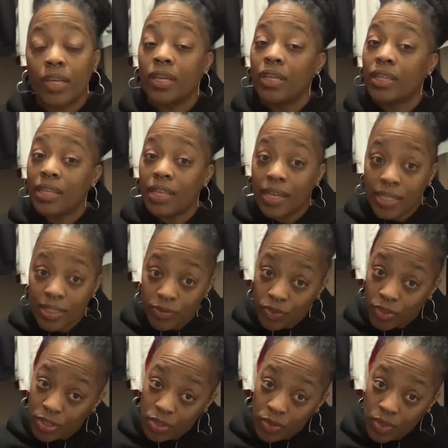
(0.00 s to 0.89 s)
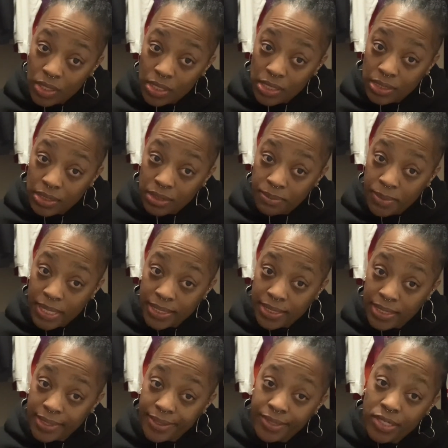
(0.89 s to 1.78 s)
Thanks for tuning into my
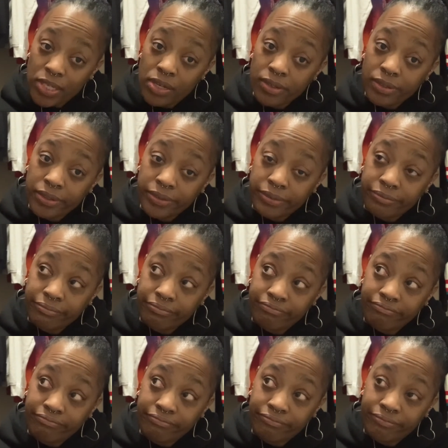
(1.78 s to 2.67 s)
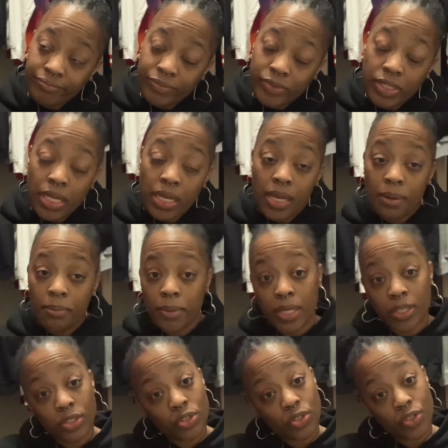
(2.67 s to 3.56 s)
TED Talk. Make
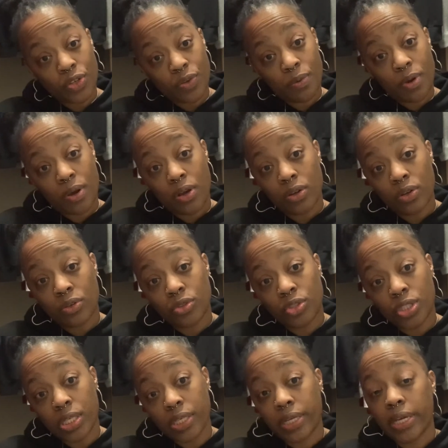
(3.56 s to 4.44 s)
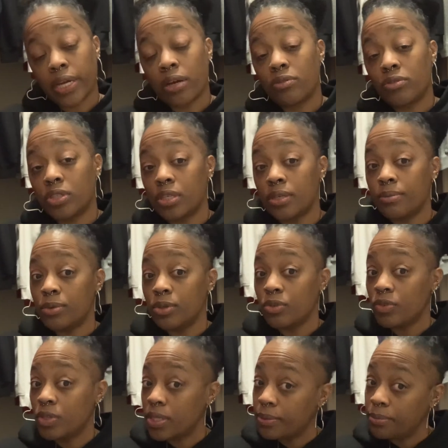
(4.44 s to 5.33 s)
sure you all go check out
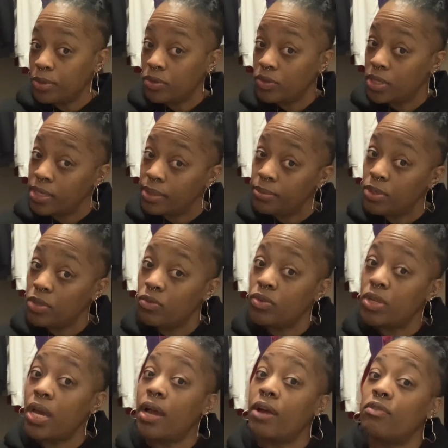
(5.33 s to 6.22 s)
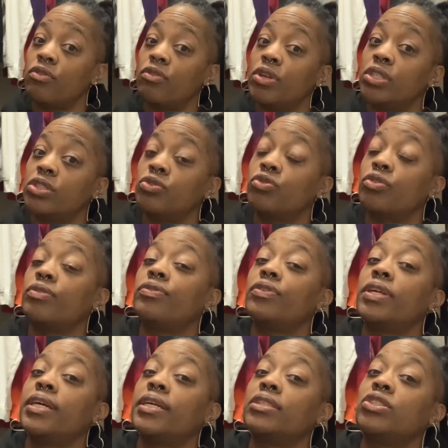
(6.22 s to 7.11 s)

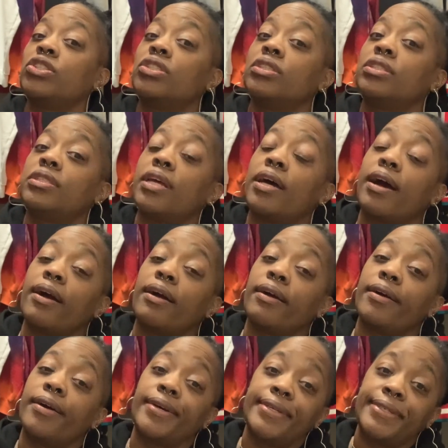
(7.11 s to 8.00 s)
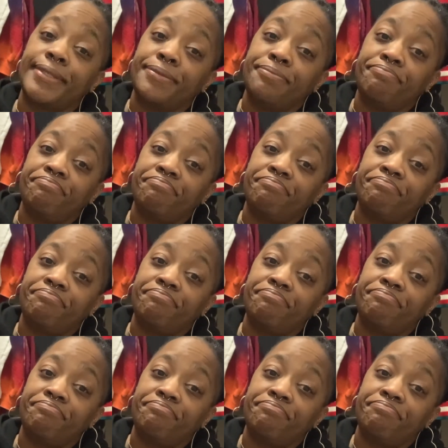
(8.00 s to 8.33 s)
www.ristreflections.com.